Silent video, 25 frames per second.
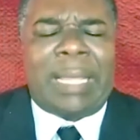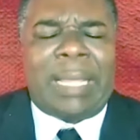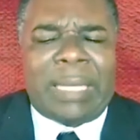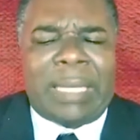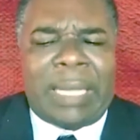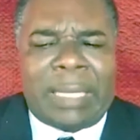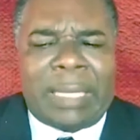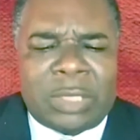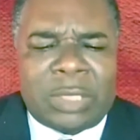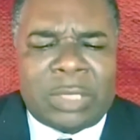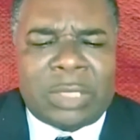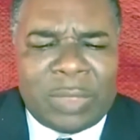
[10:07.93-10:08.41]

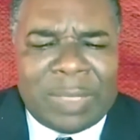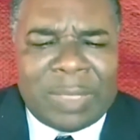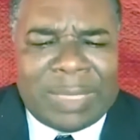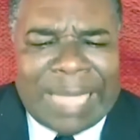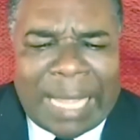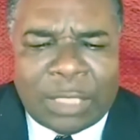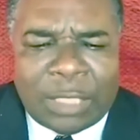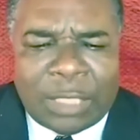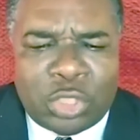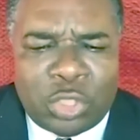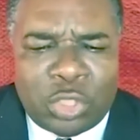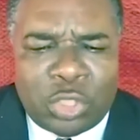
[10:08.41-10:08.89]
And so
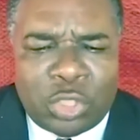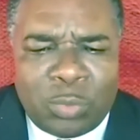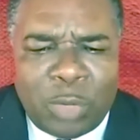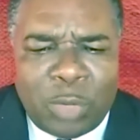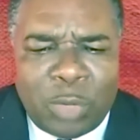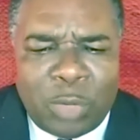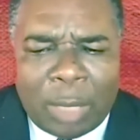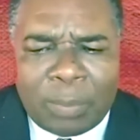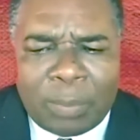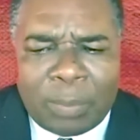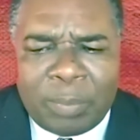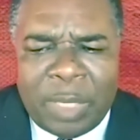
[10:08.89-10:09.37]
that should
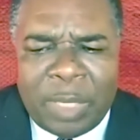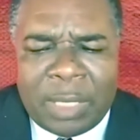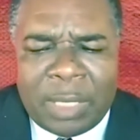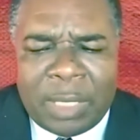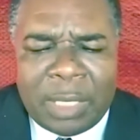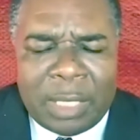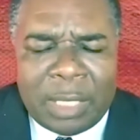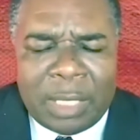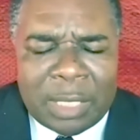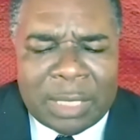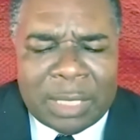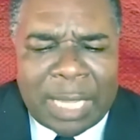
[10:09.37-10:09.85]
not be,
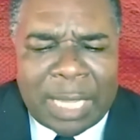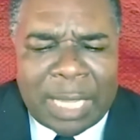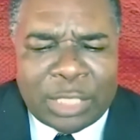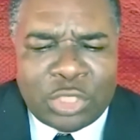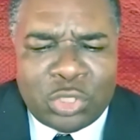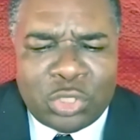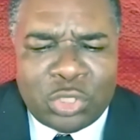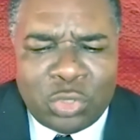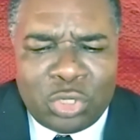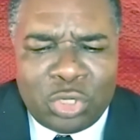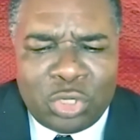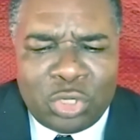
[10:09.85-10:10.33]
that
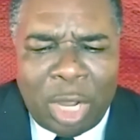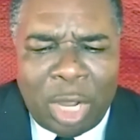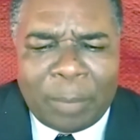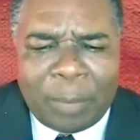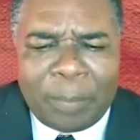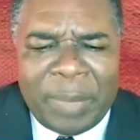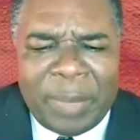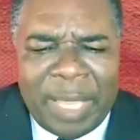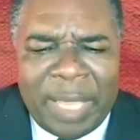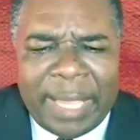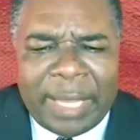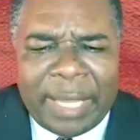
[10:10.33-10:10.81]
should not
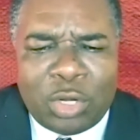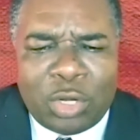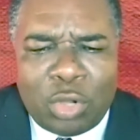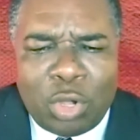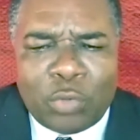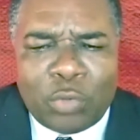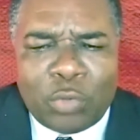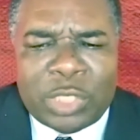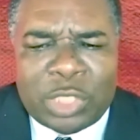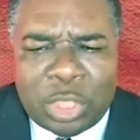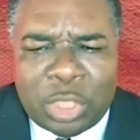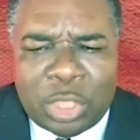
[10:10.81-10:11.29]
be
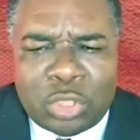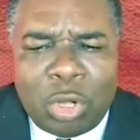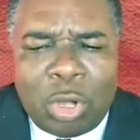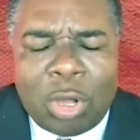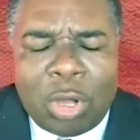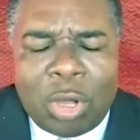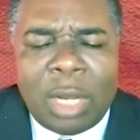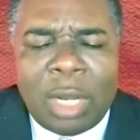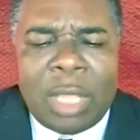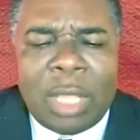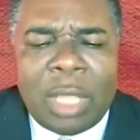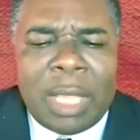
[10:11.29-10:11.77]
encouraged at
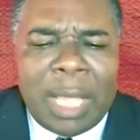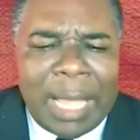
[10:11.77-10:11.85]
all.